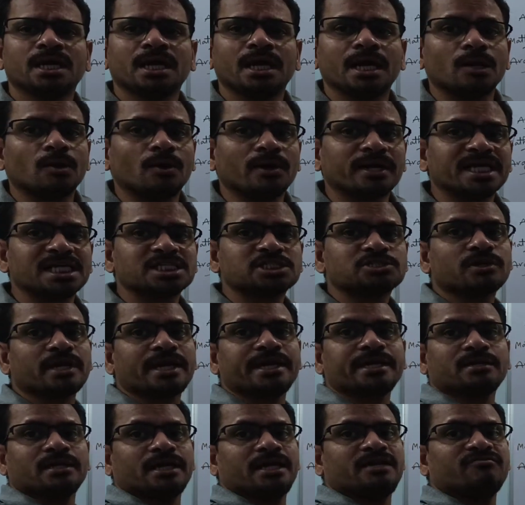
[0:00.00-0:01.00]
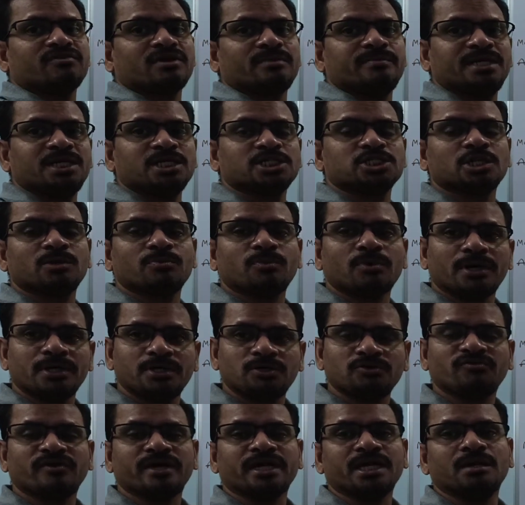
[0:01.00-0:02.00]
along a straight line from initial point
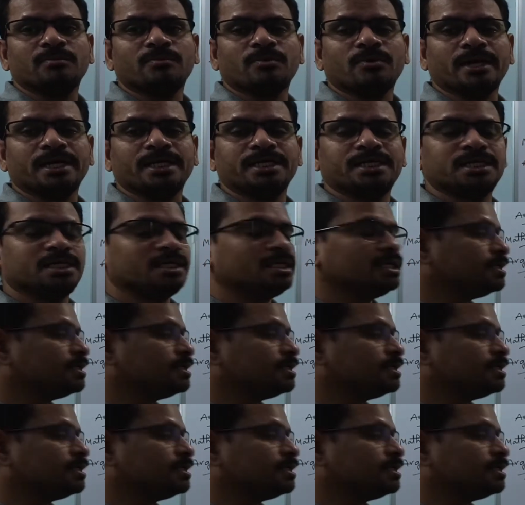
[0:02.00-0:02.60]
to final point,